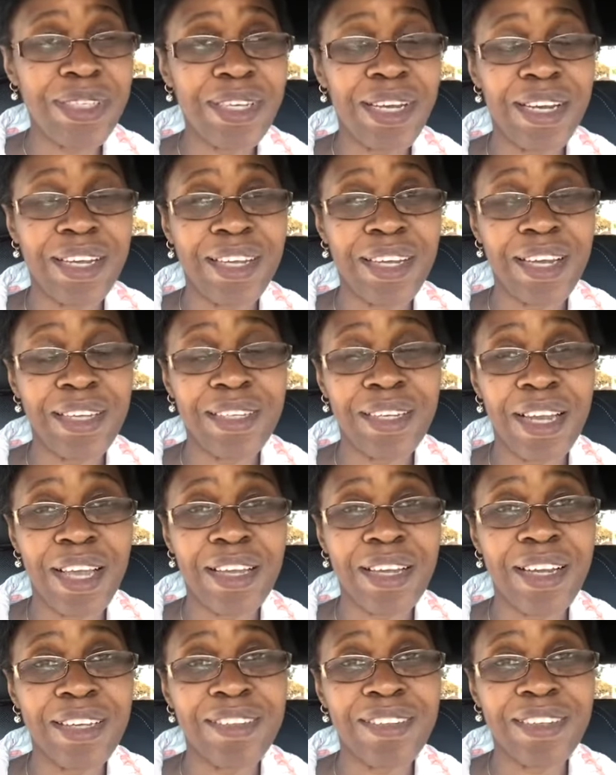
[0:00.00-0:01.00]
I had
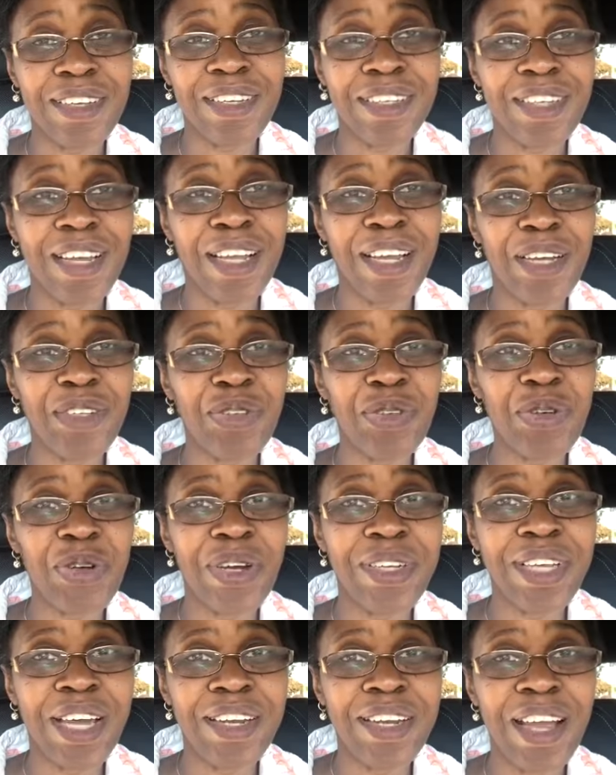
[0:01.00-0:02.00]
to
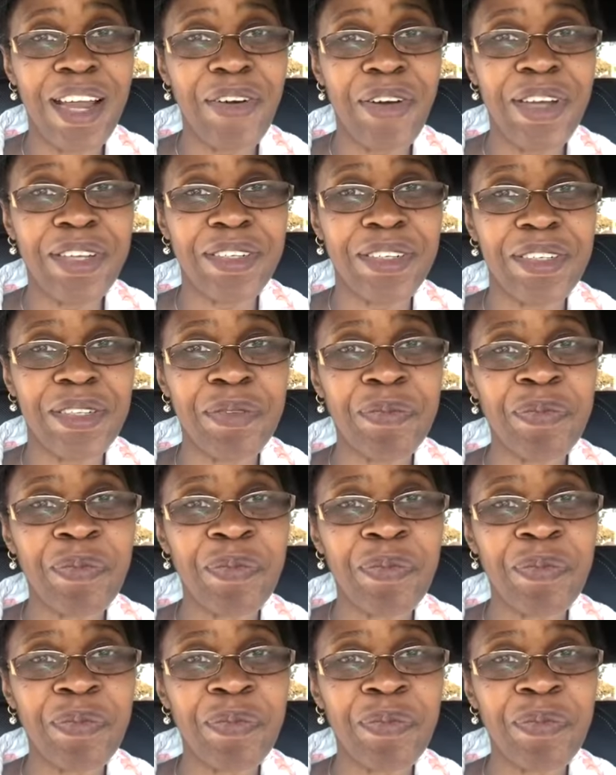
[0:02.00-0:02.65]
run an errand.